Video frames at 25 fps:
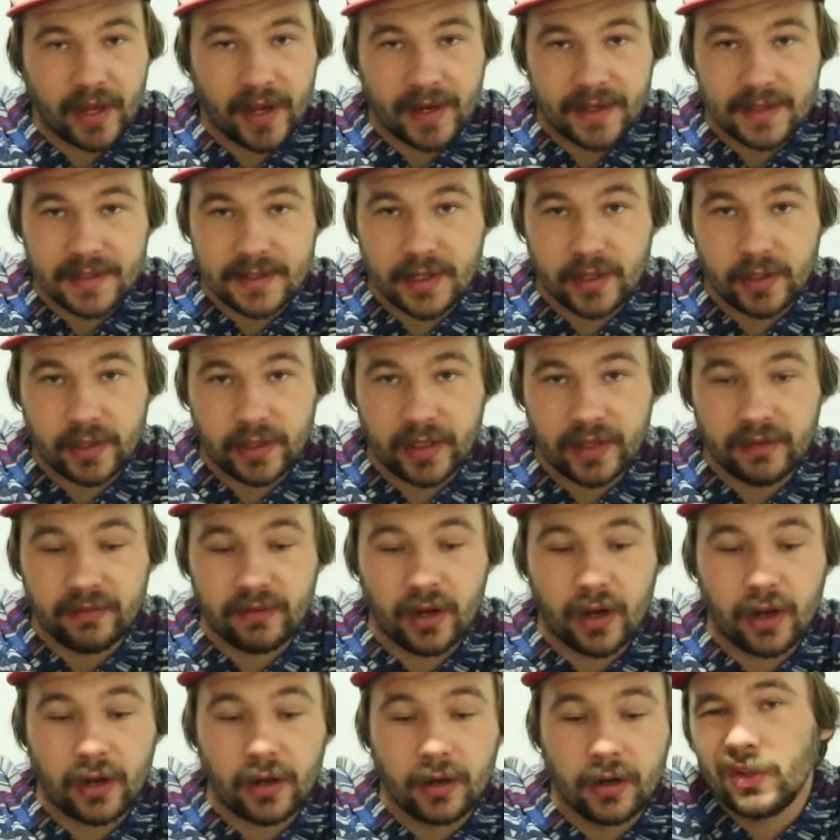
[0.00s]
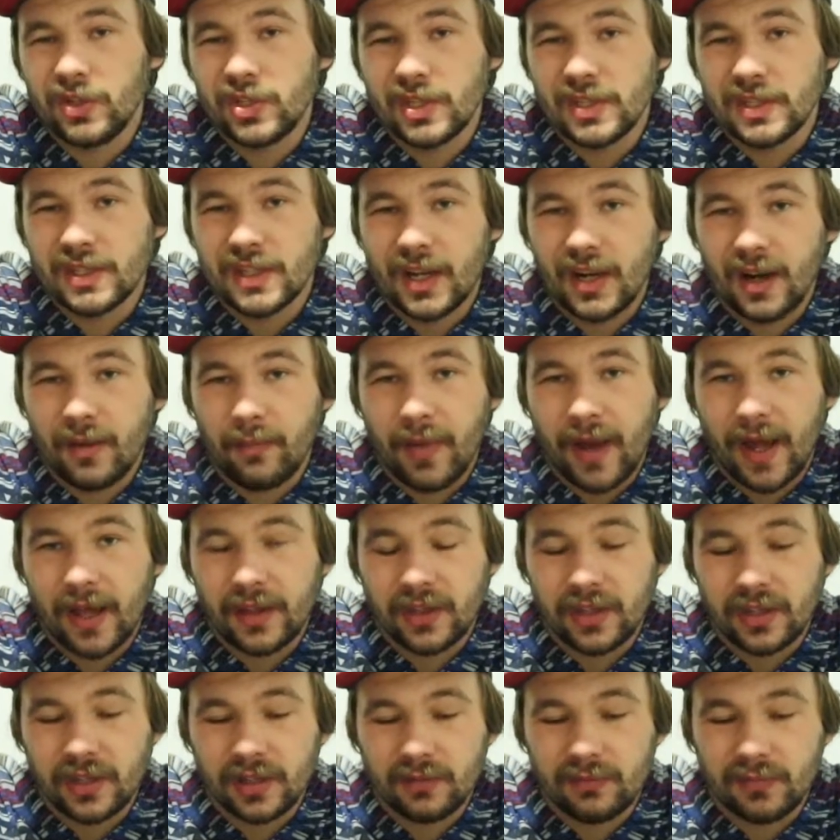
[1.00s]
I accidentally leave it on, which it's not a
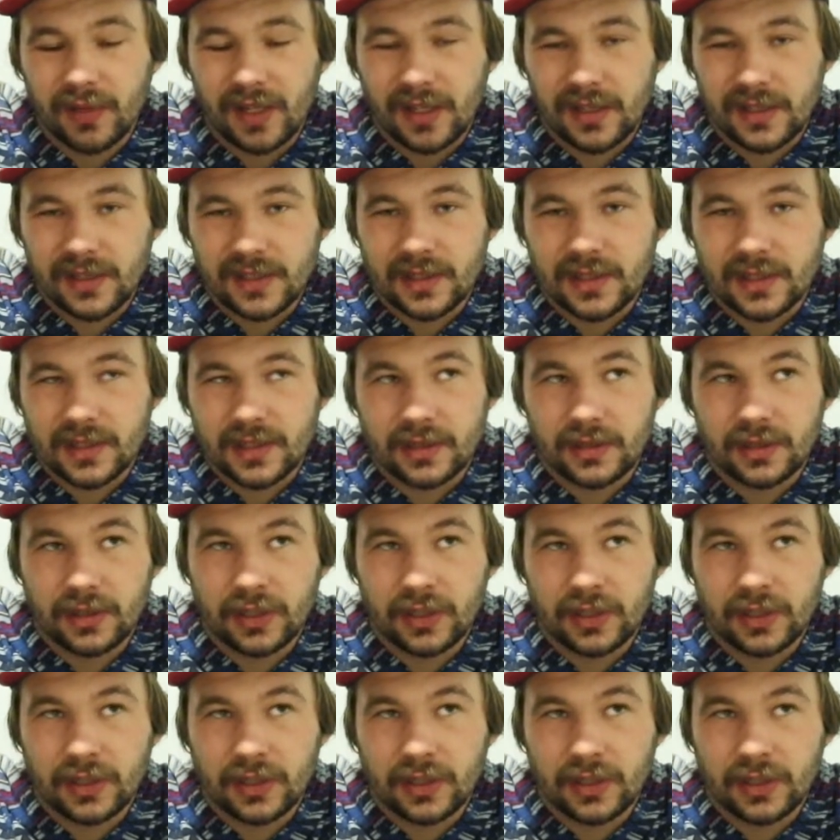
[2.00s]
bad thing because it's,